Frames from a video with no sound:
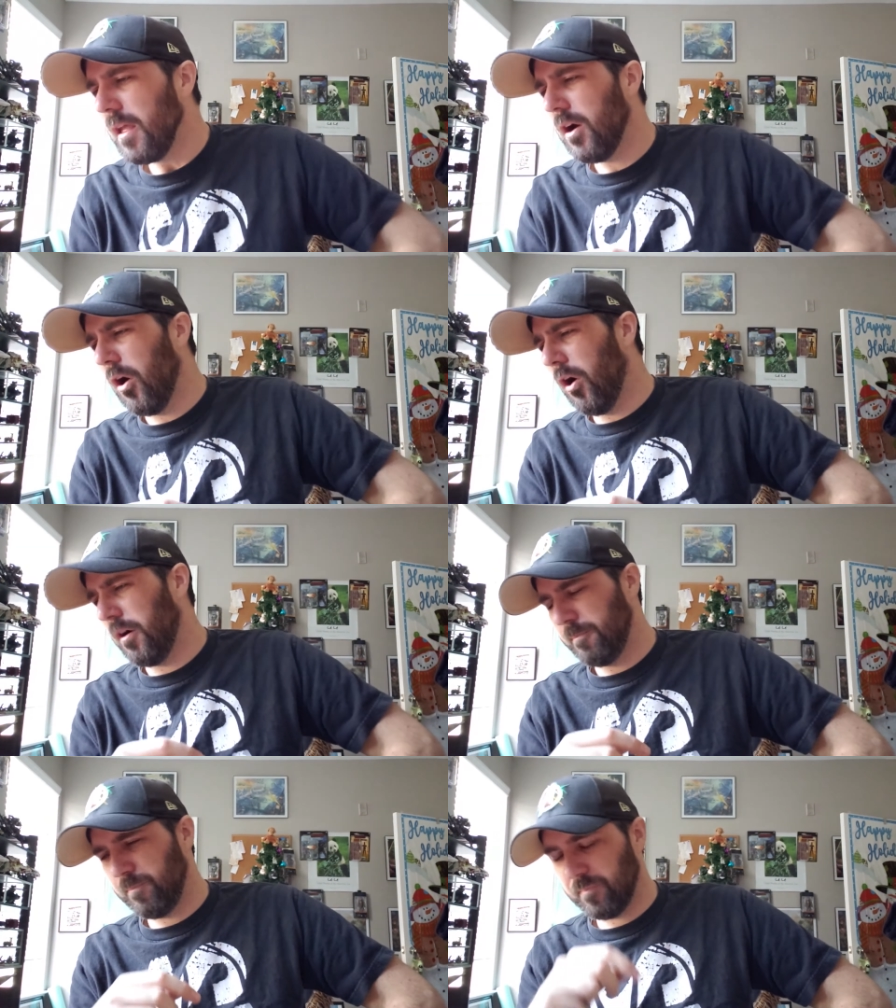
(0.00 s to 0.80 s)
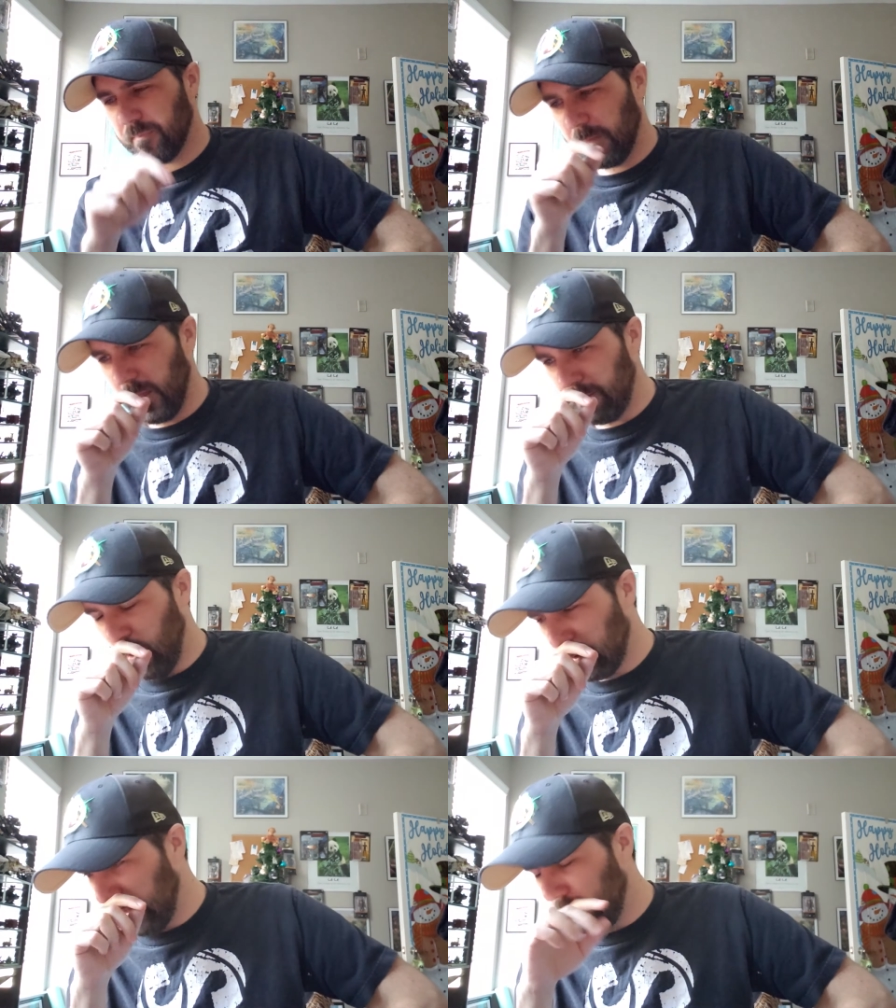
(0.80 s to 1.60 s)
Oh,
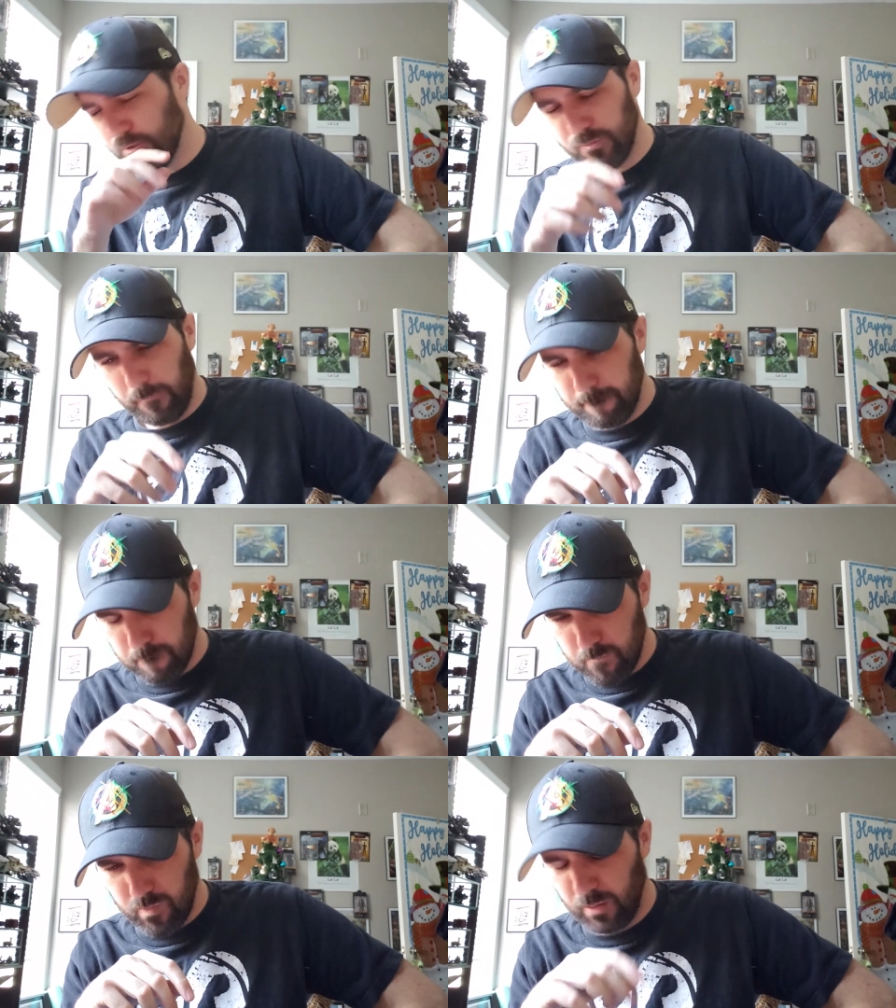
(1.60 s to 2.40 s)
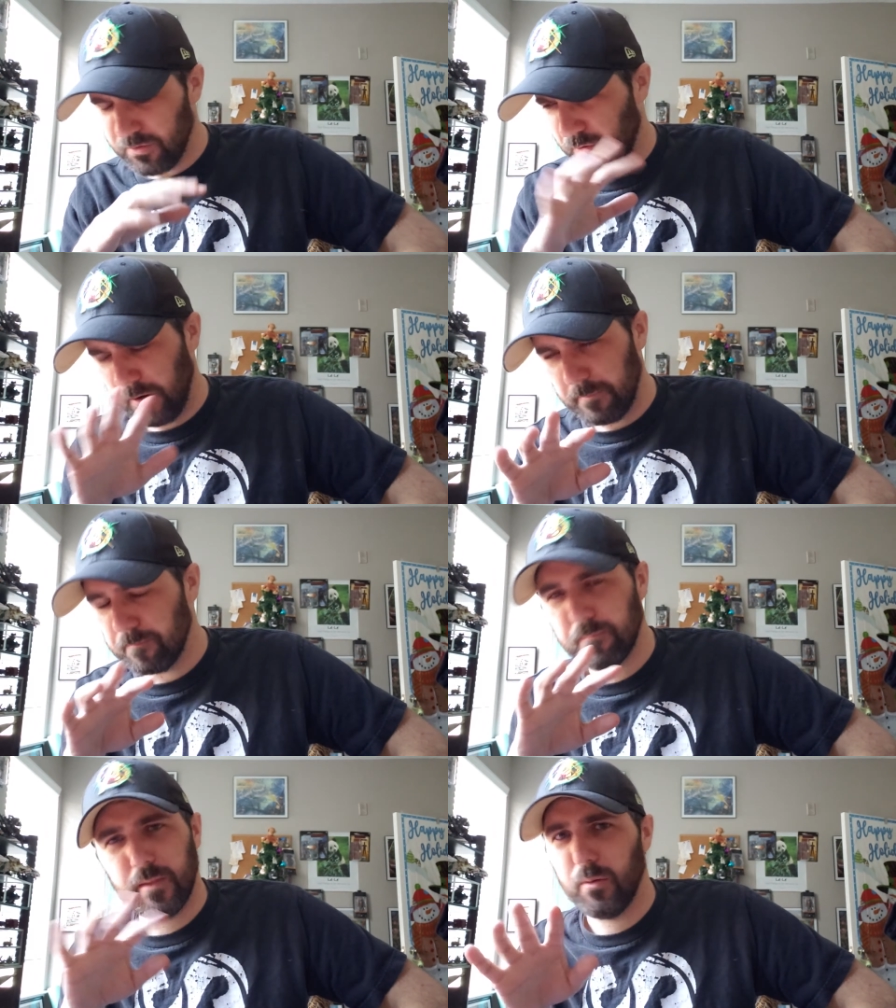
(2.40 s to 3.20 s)
okay. That wasn't great.
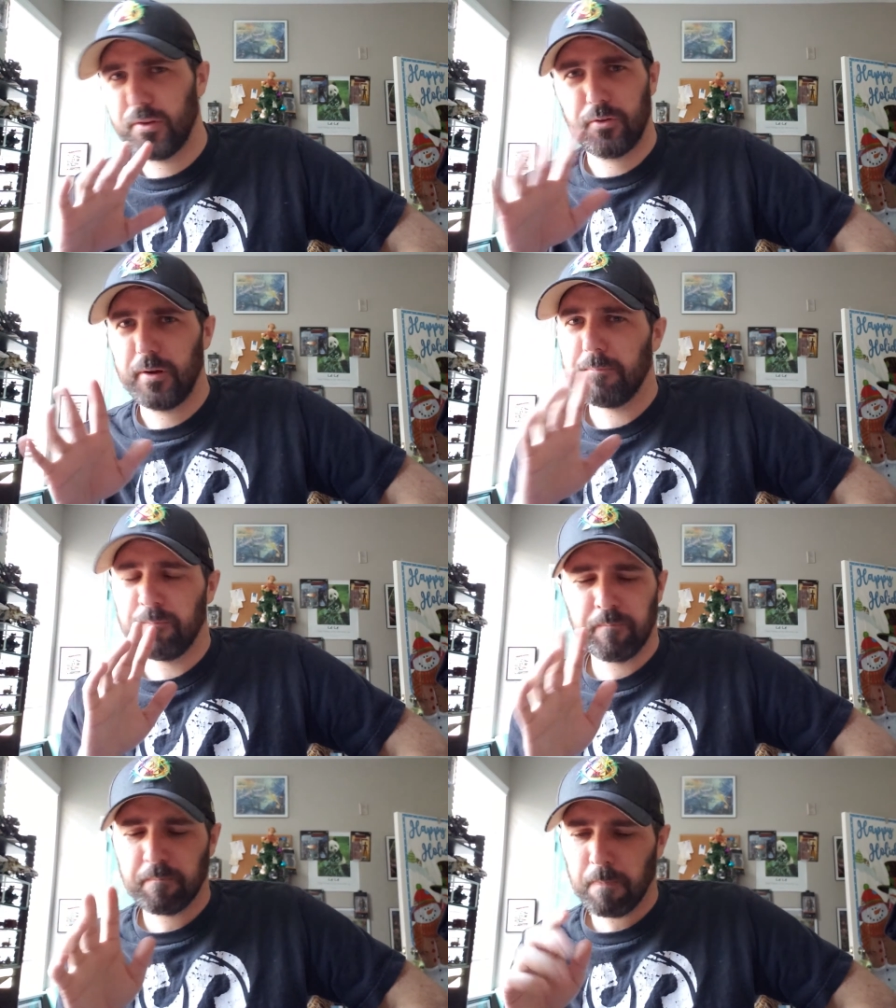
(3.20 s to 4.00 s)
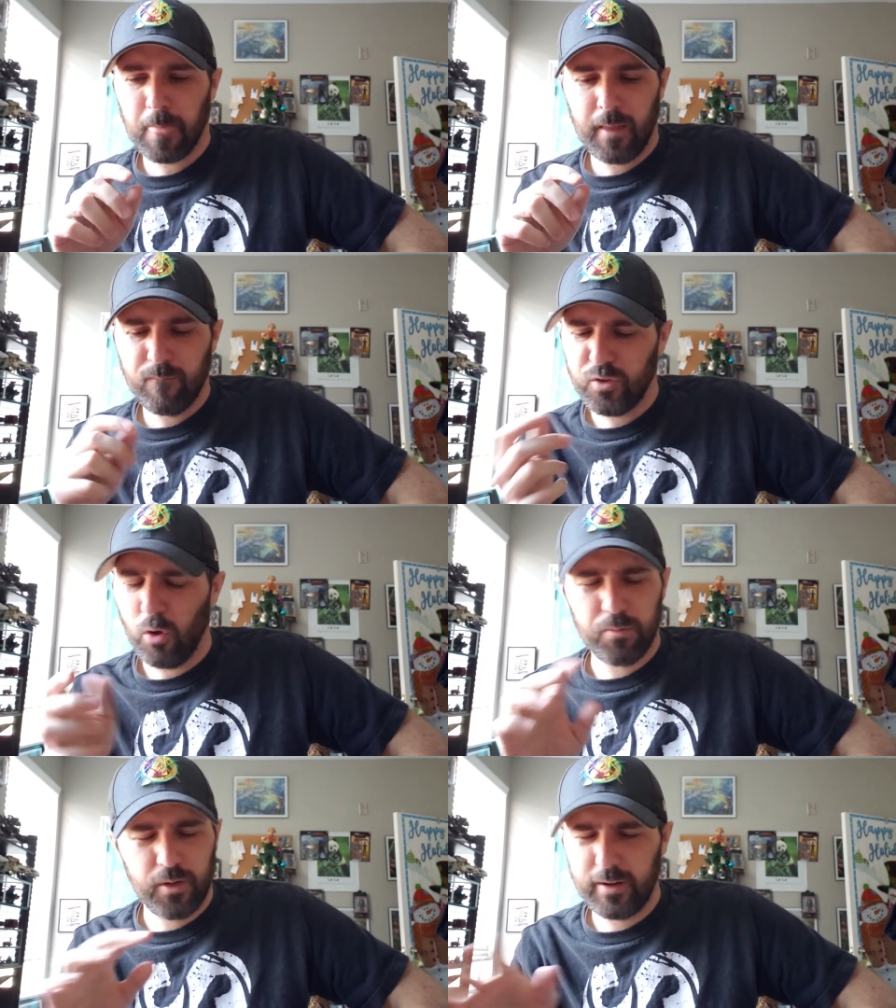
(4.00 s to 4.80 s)
That wasn't great.
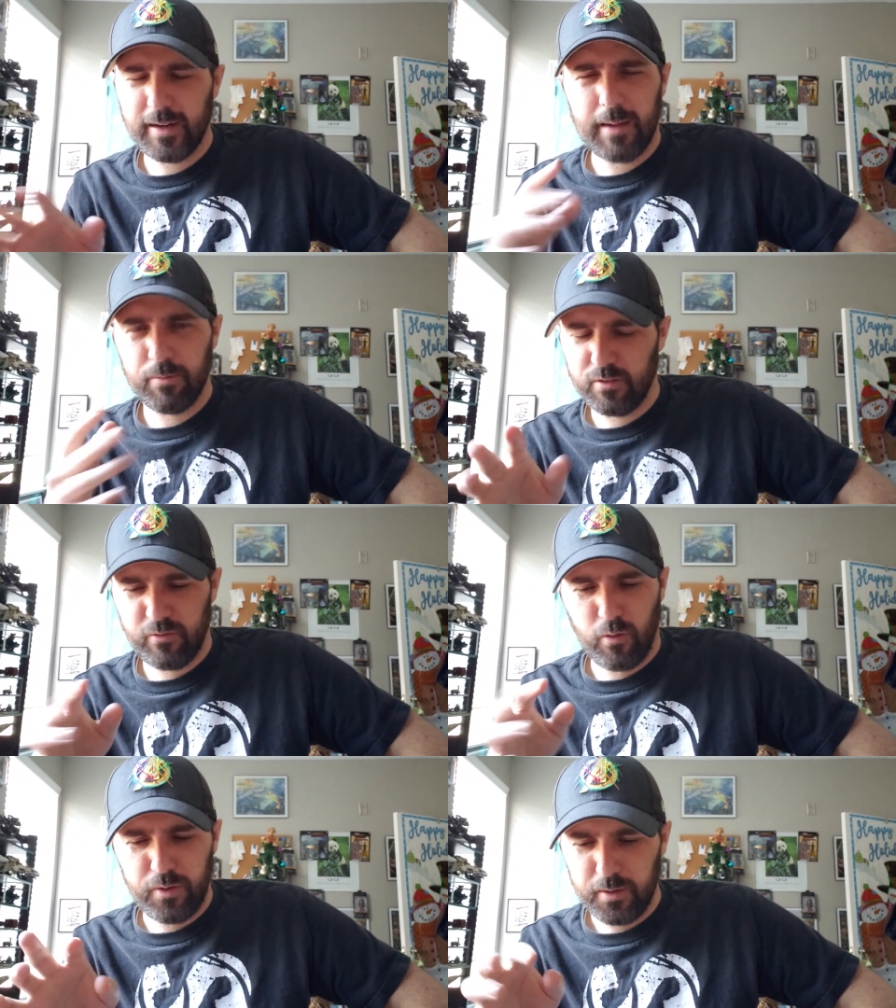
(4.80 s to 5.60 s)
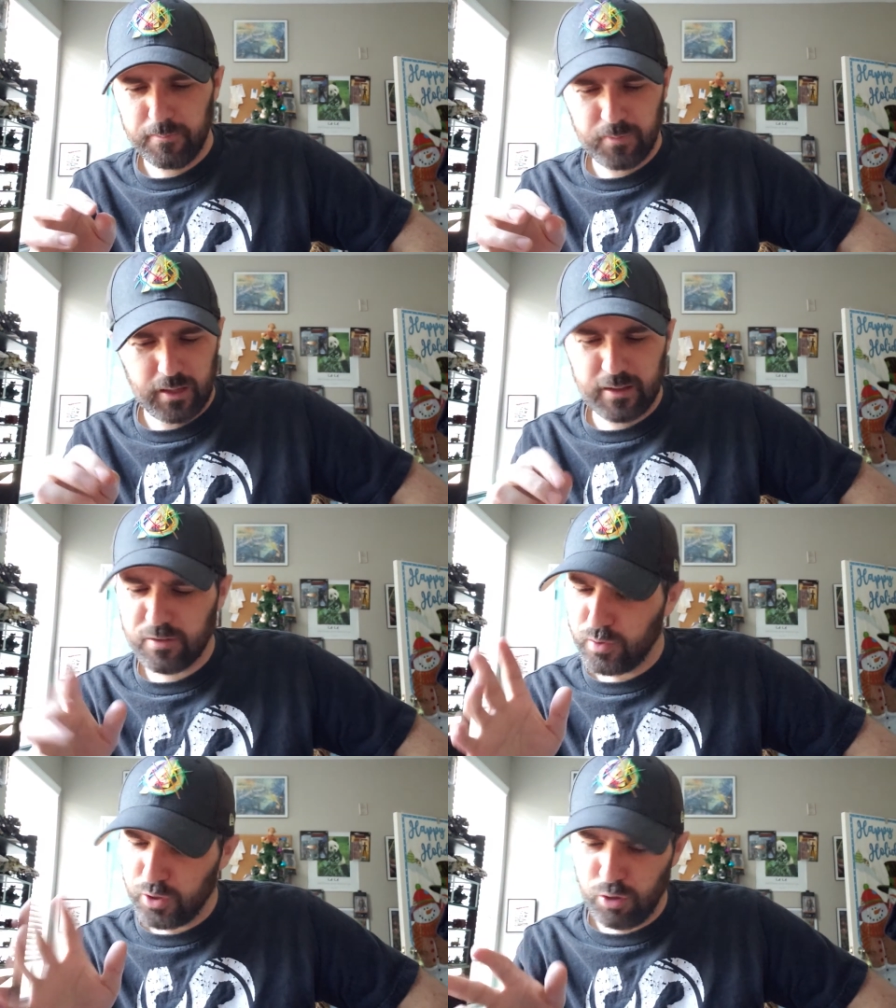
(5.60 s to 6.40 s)
Don't eat apples in Velveeta. At least if
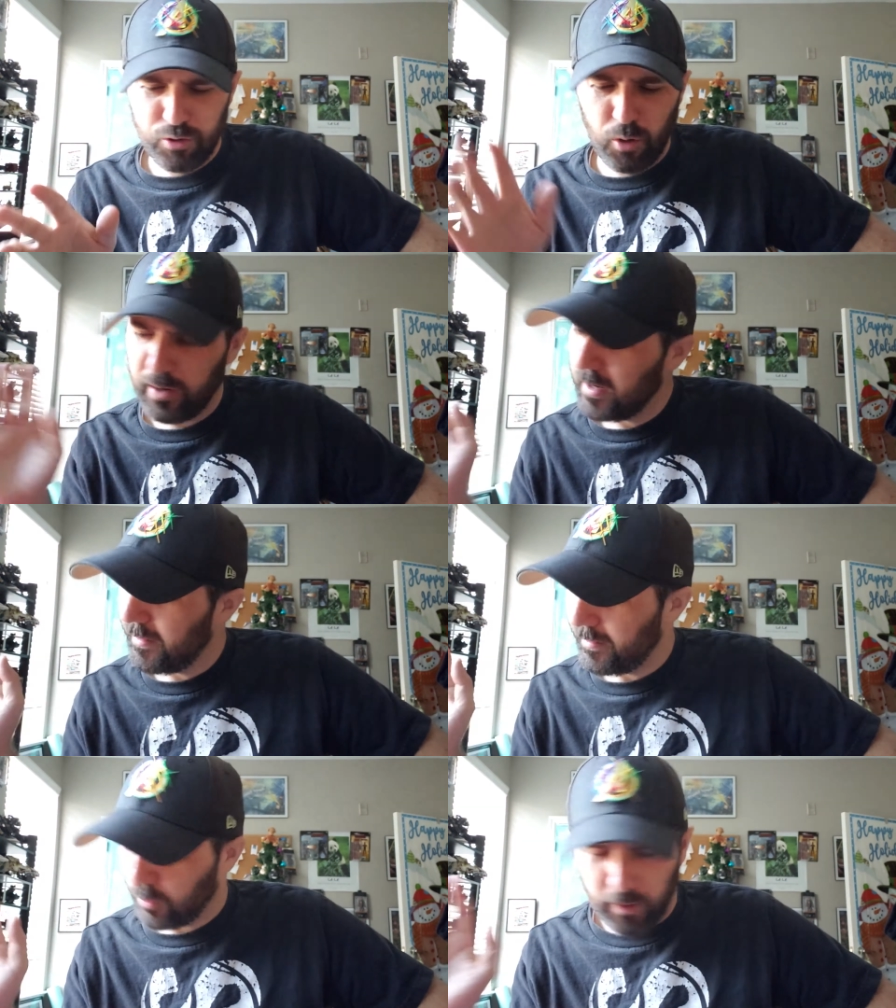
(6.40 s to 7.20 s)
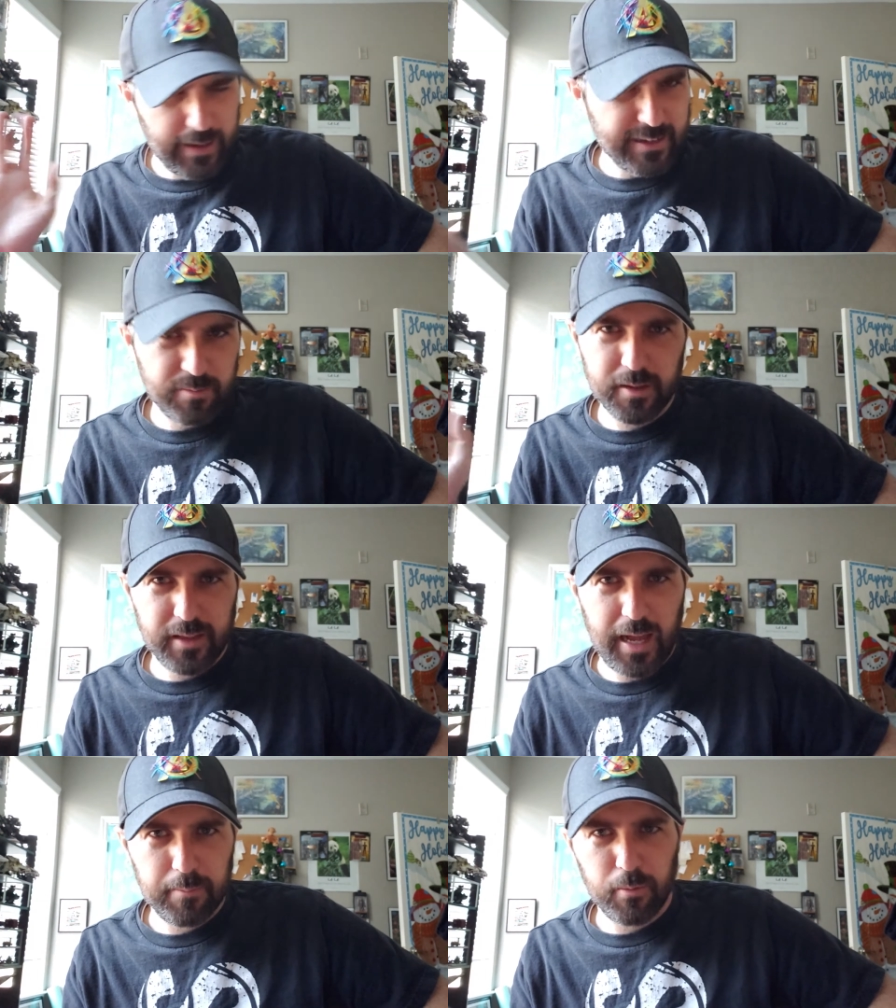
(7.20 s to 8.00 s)
you do, don't eat a Granny Smith
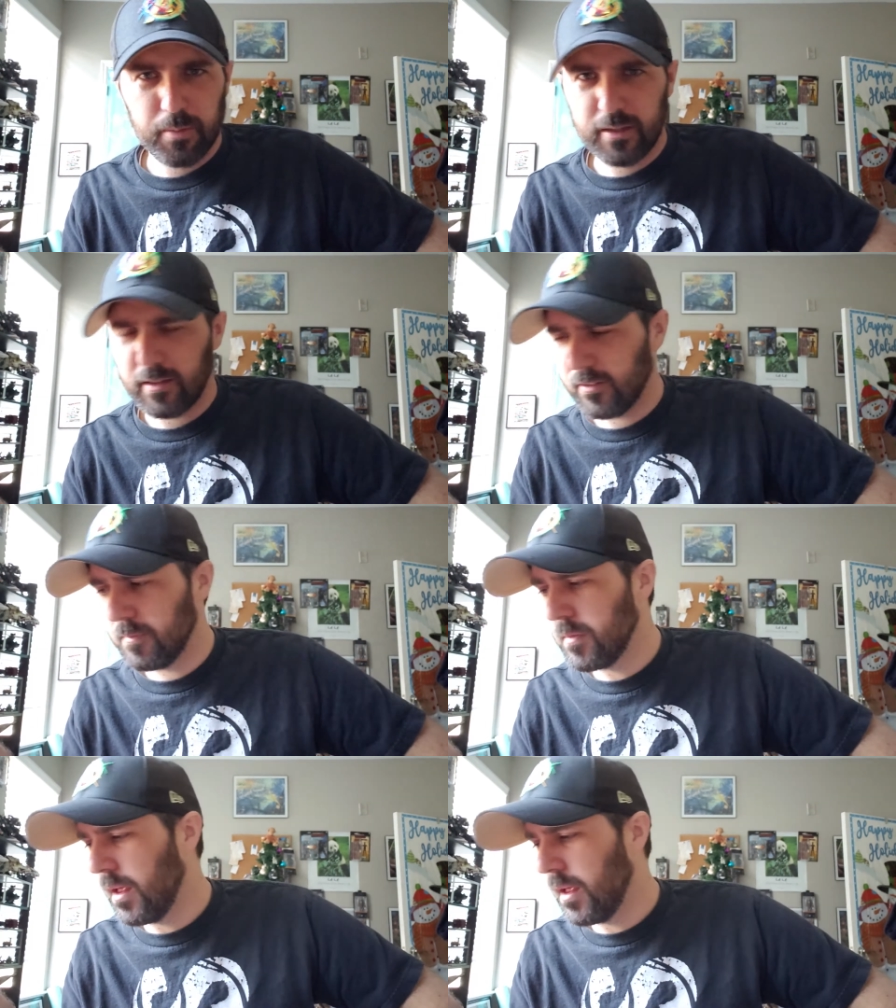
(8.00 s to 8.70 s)
apple, please.